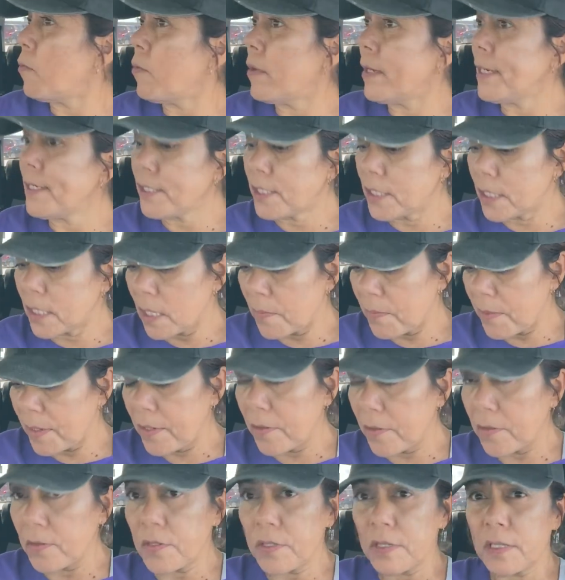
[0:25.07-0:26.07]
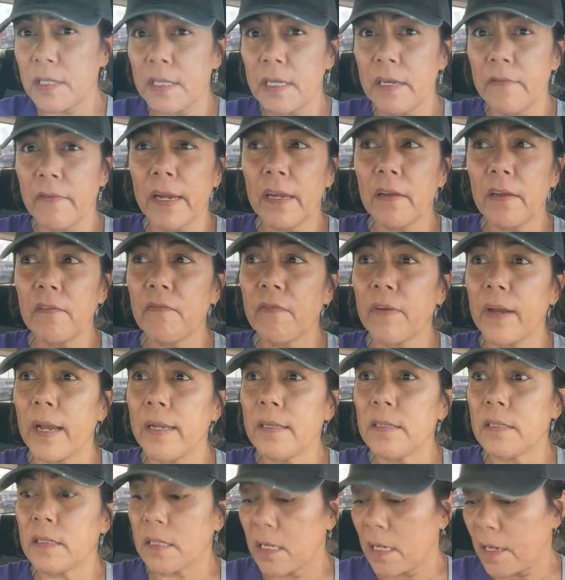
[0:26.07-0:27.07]
wanted to come in here to see if I could
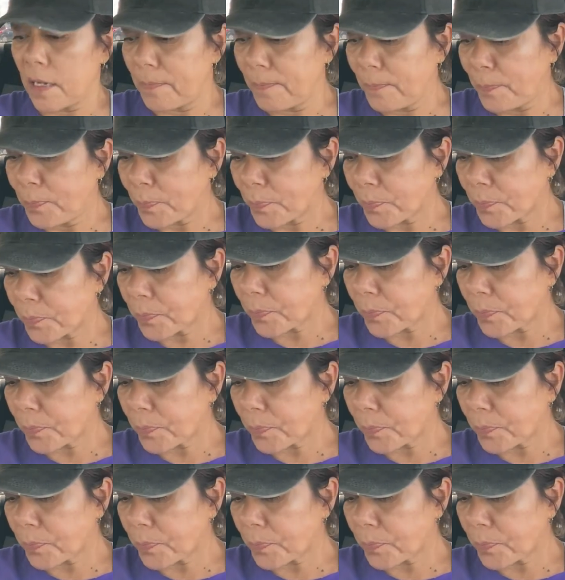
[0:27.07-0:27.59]
find some.